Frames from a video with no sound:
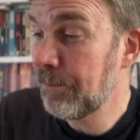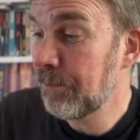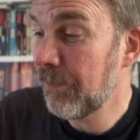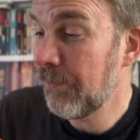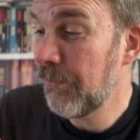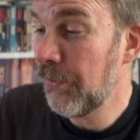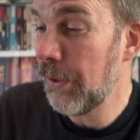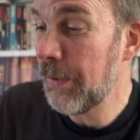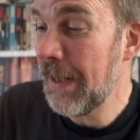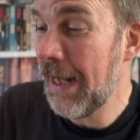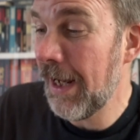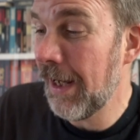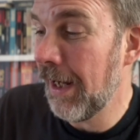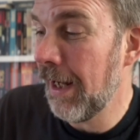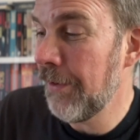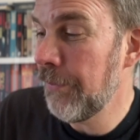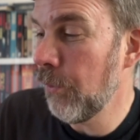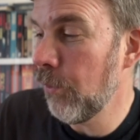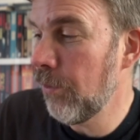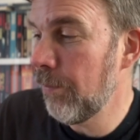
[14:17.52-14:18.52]
So yeah,
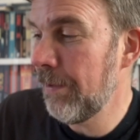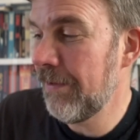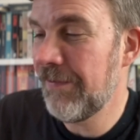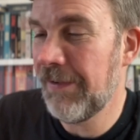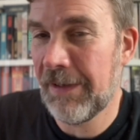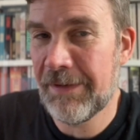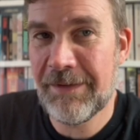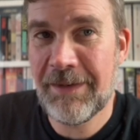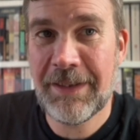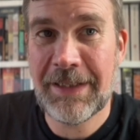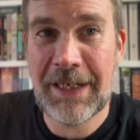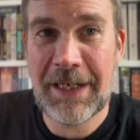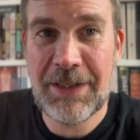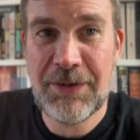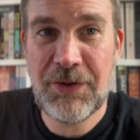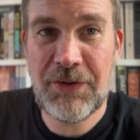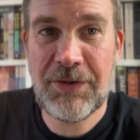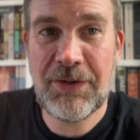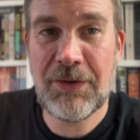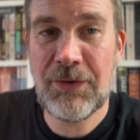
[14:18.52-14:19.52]
I thought it would be fun today
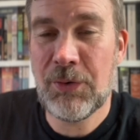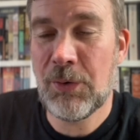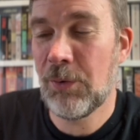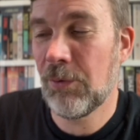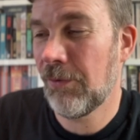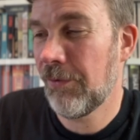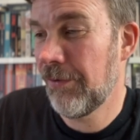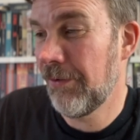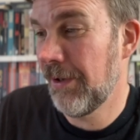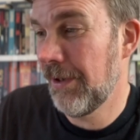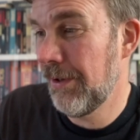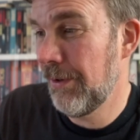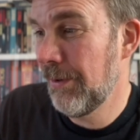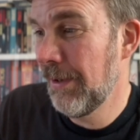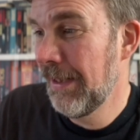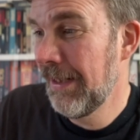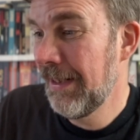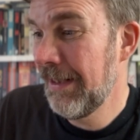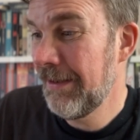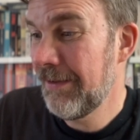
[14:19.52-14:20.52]
just to talk through
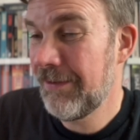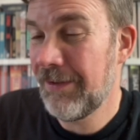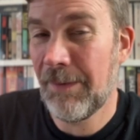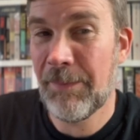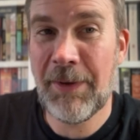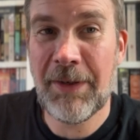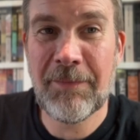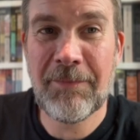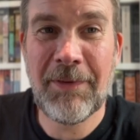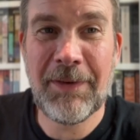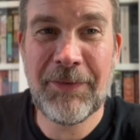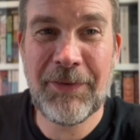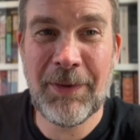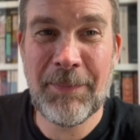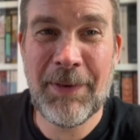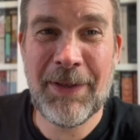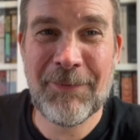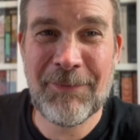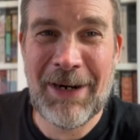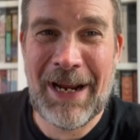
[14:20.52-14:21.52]
some of
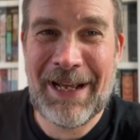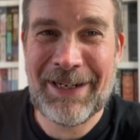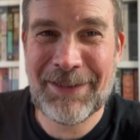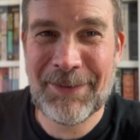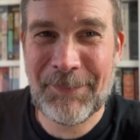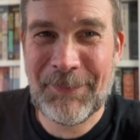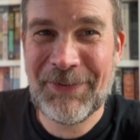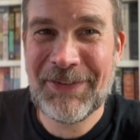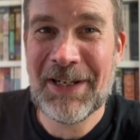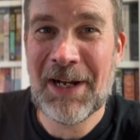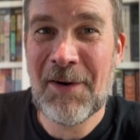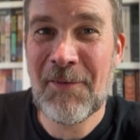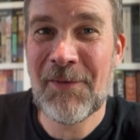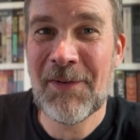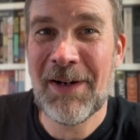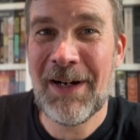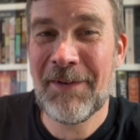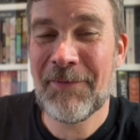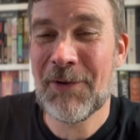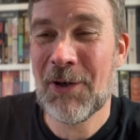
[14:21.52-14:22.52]
the random stuff
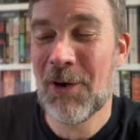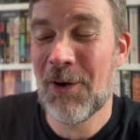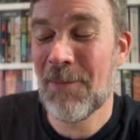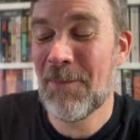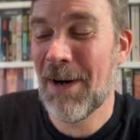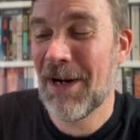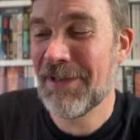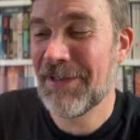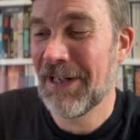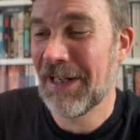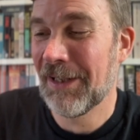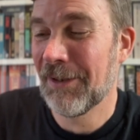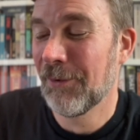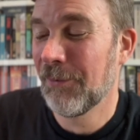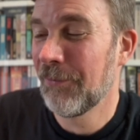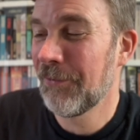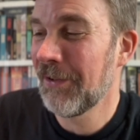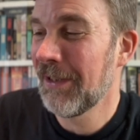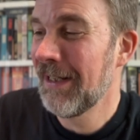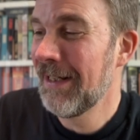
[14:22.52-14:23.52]
I've got on my
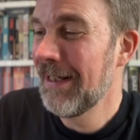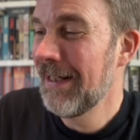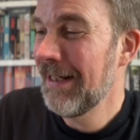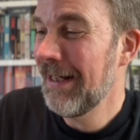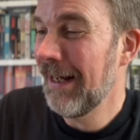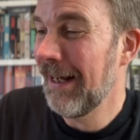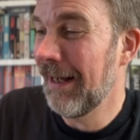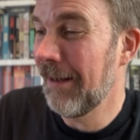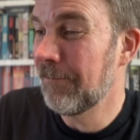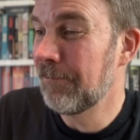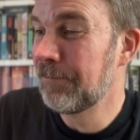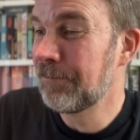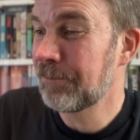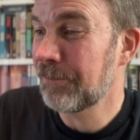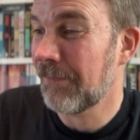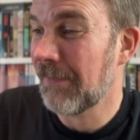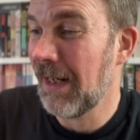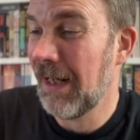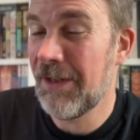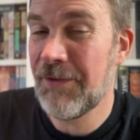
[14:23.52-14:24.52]
shelves, and
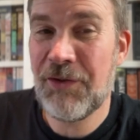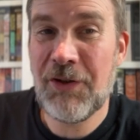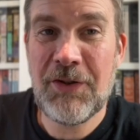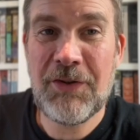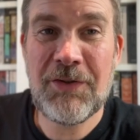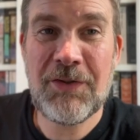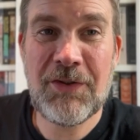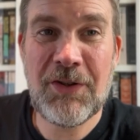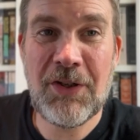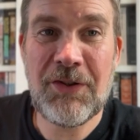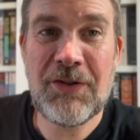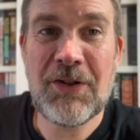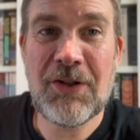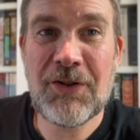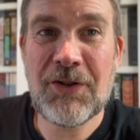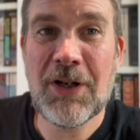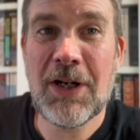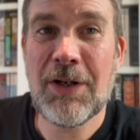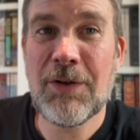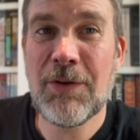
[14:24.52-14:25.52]
just to
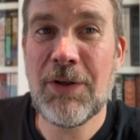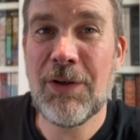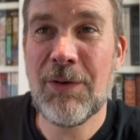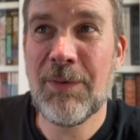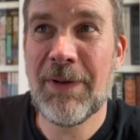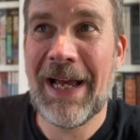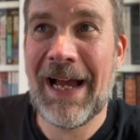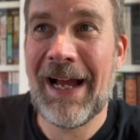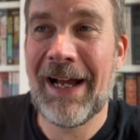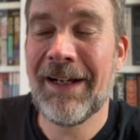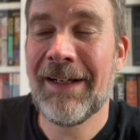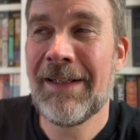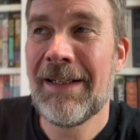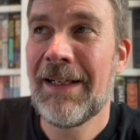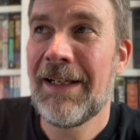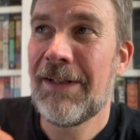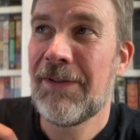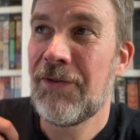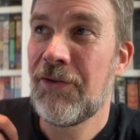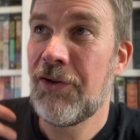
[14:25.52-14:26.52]
show you that
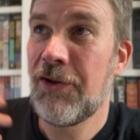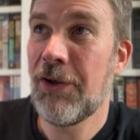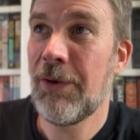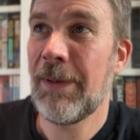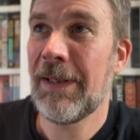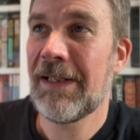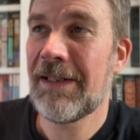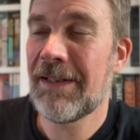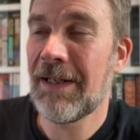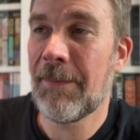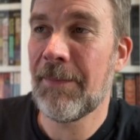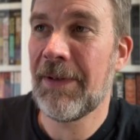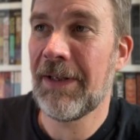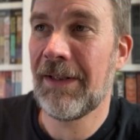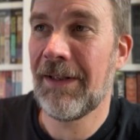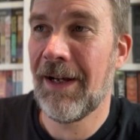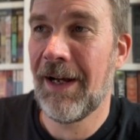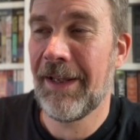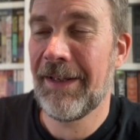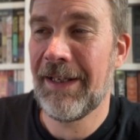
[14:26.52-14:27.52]
doing something
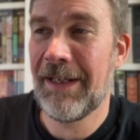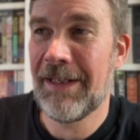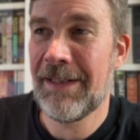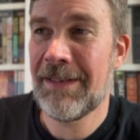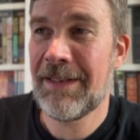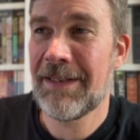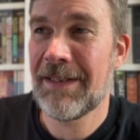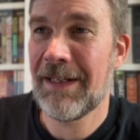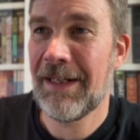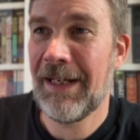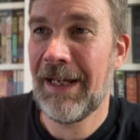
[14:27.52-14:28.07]
like this,